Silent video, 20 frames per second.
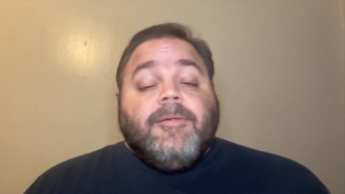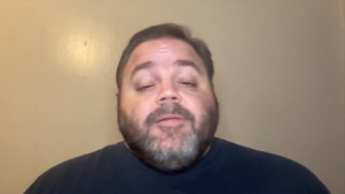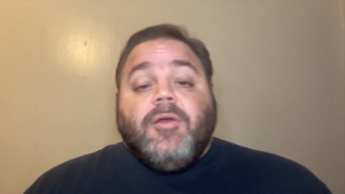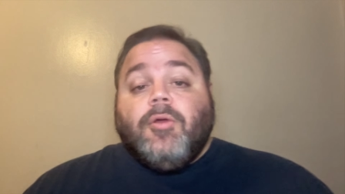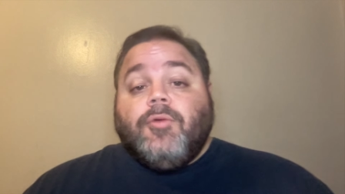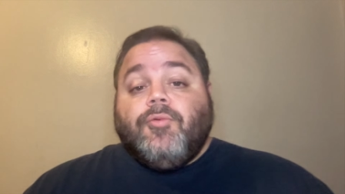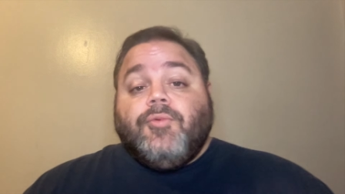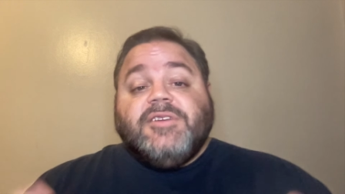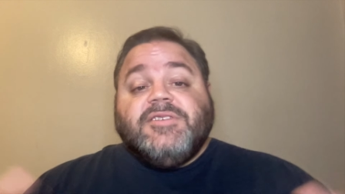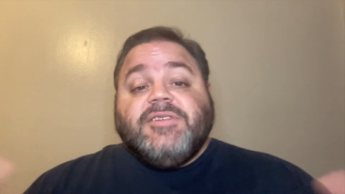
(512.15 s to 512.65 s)
The
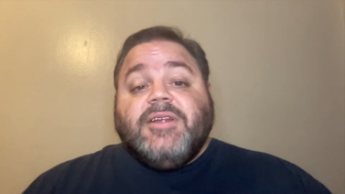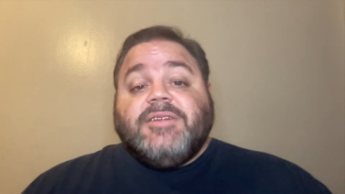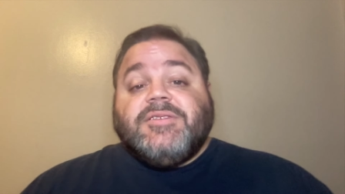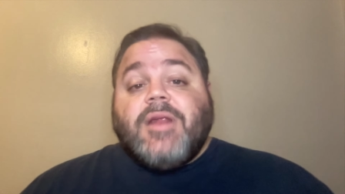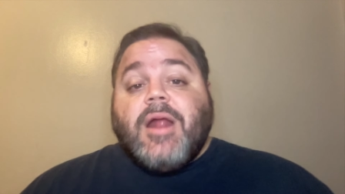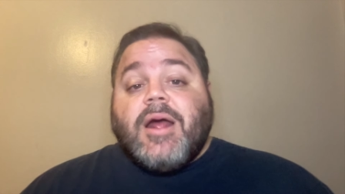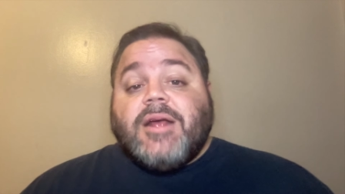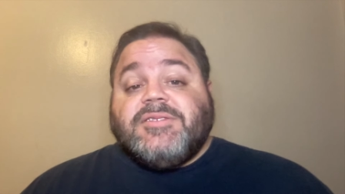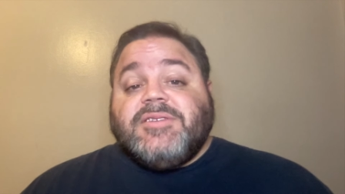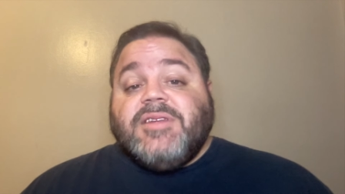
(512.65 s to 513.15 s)
only reason it's
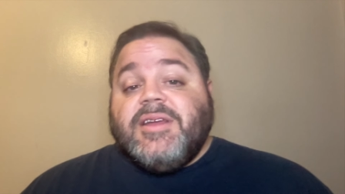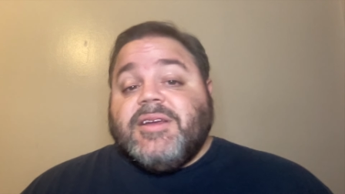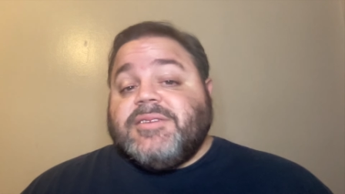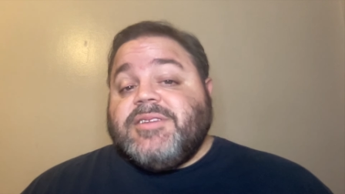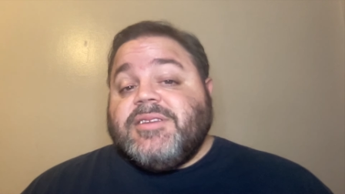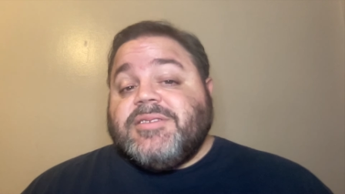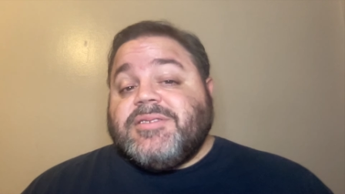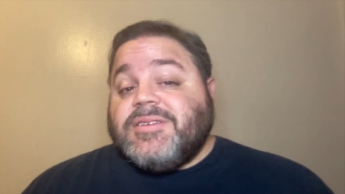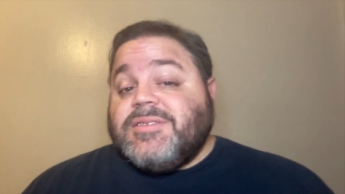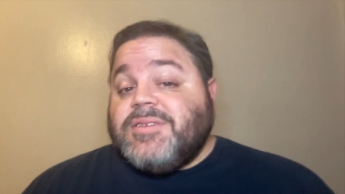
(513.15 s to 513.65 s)
not
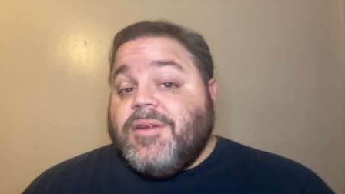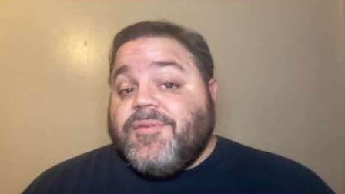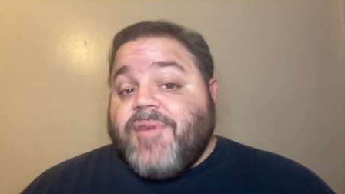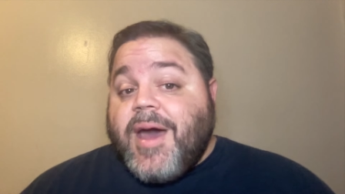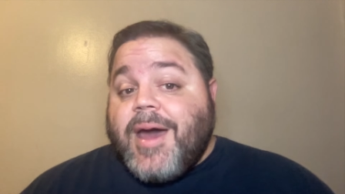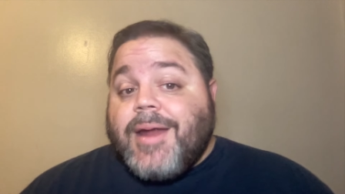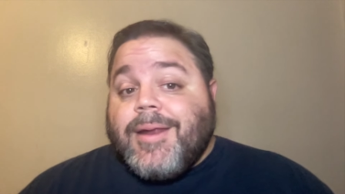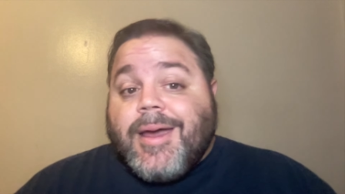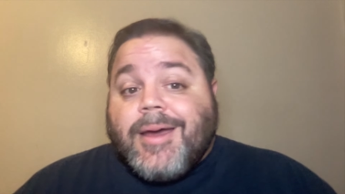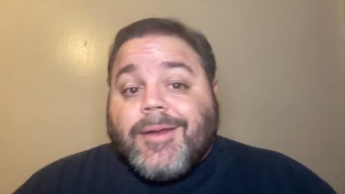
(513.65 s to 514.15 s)
six is because
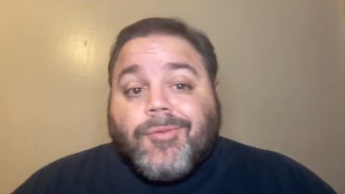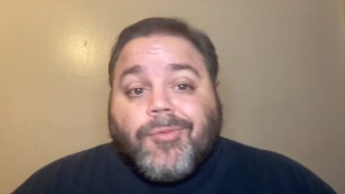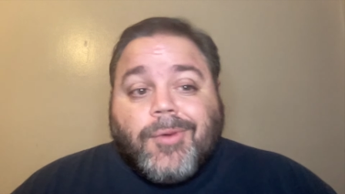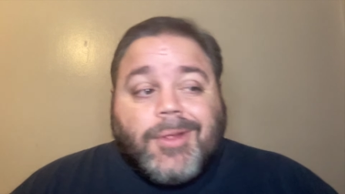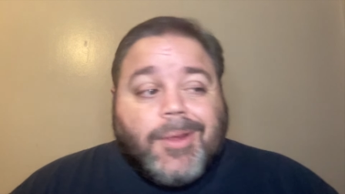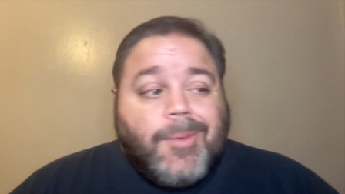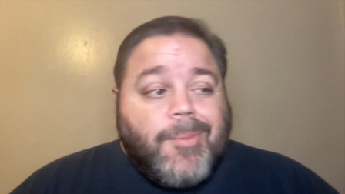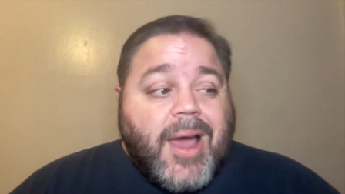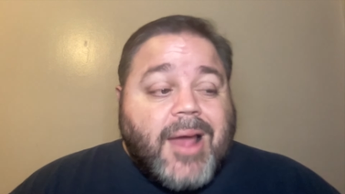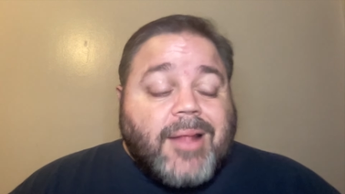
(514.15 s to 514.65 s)
Nevada had a
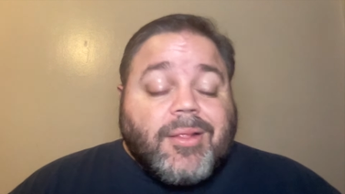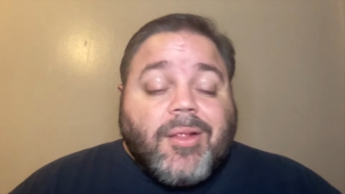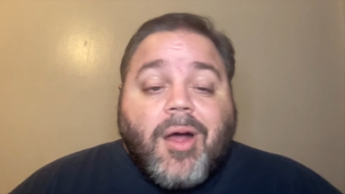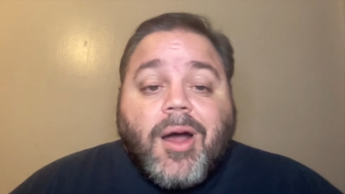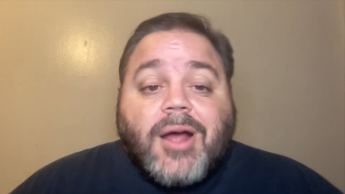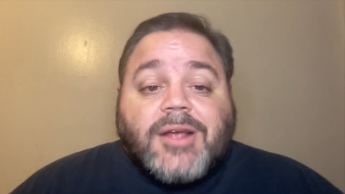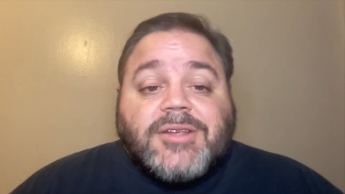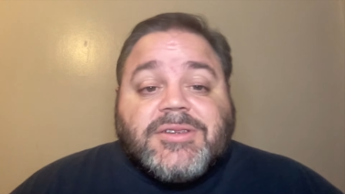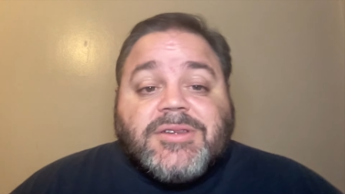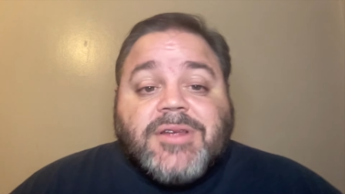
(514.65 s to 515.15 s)
really bad
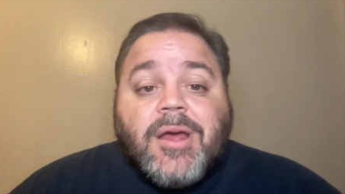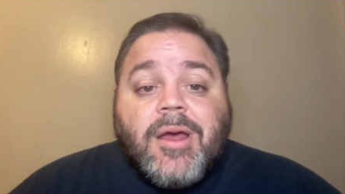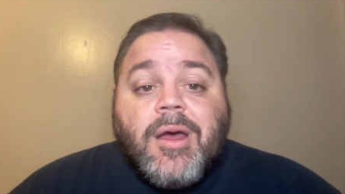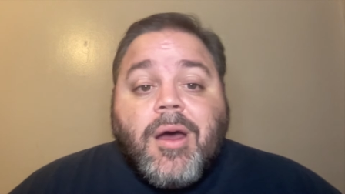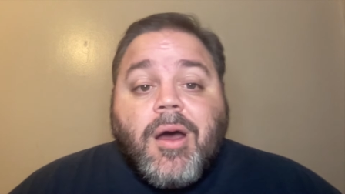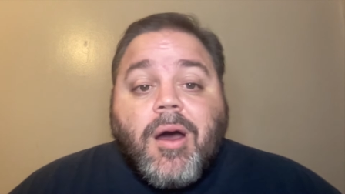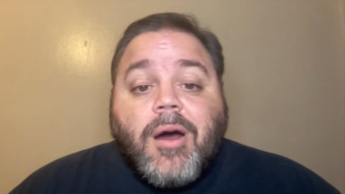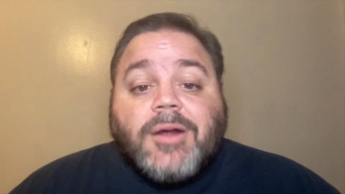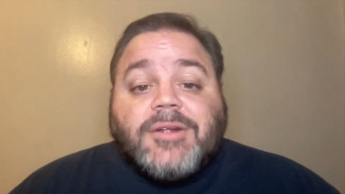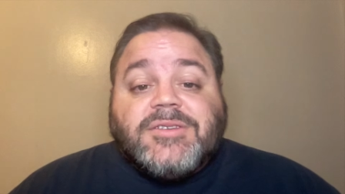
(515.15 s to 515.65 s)
loss
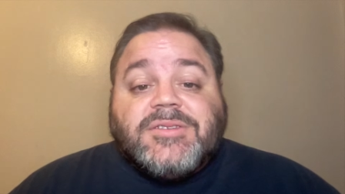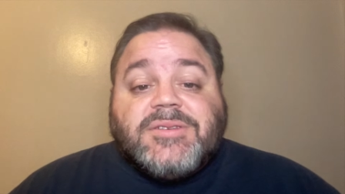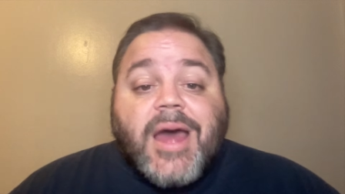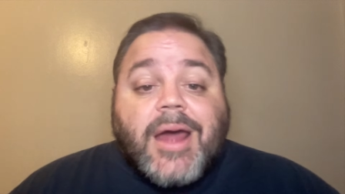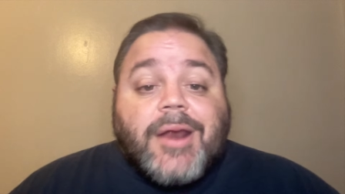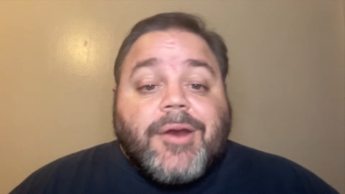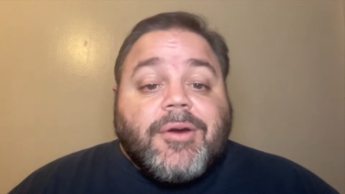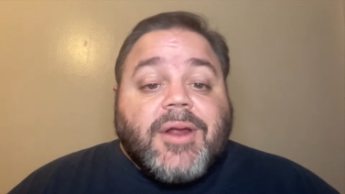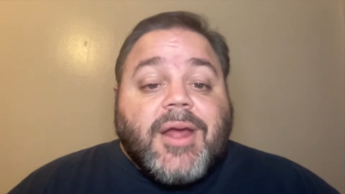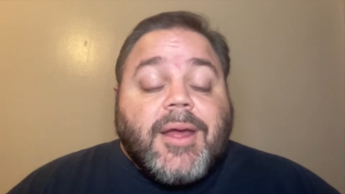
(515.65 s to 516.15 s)
on
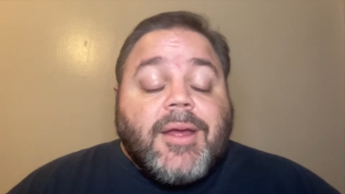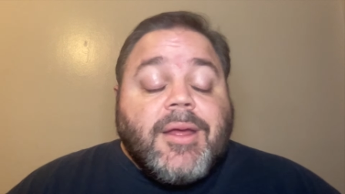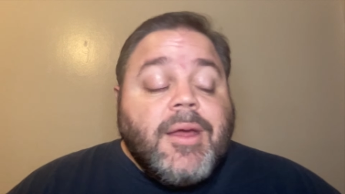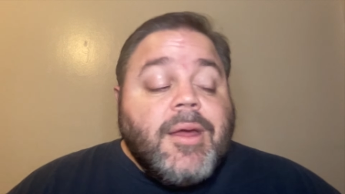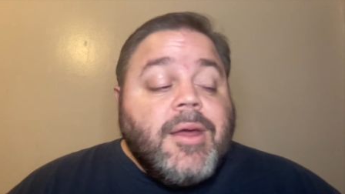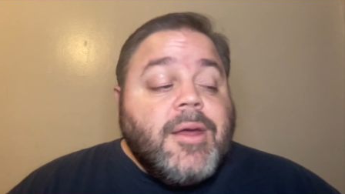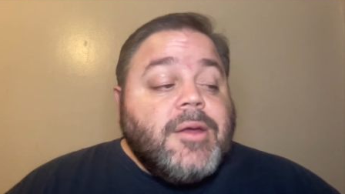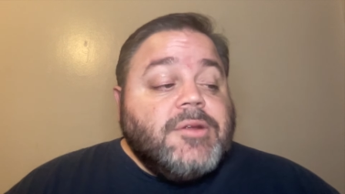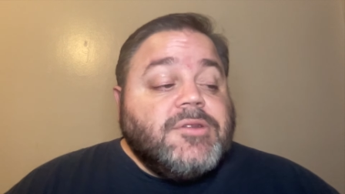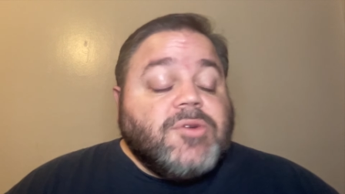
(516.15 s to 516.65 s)
Saturday
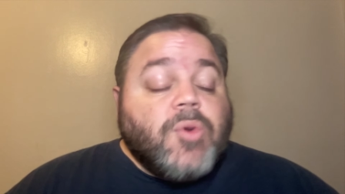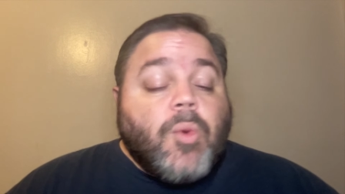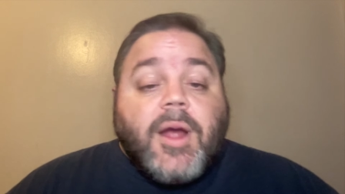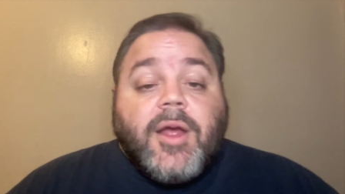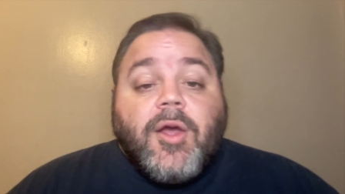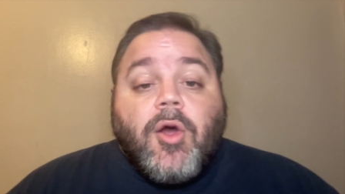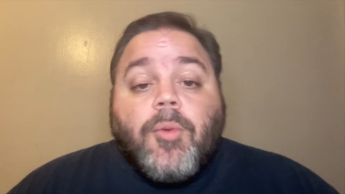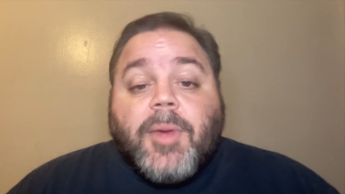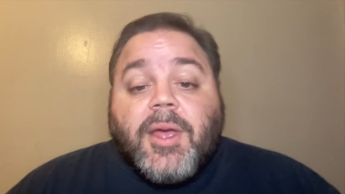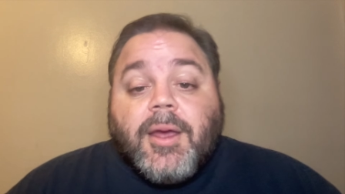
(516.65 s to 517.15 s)
to
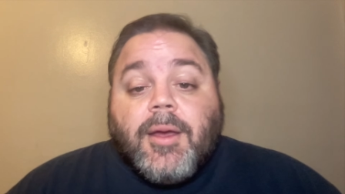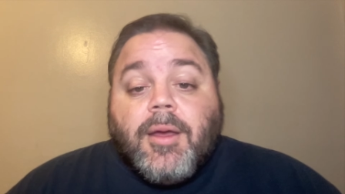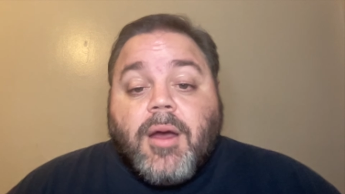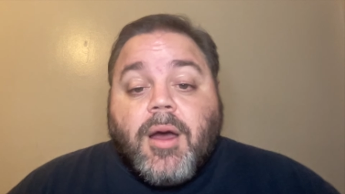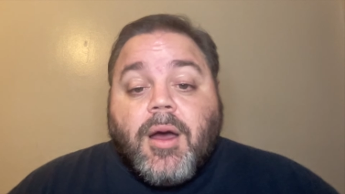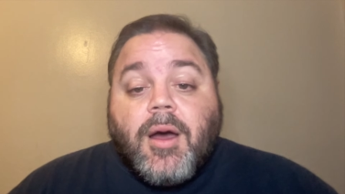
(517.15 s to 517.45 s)
Wyoming.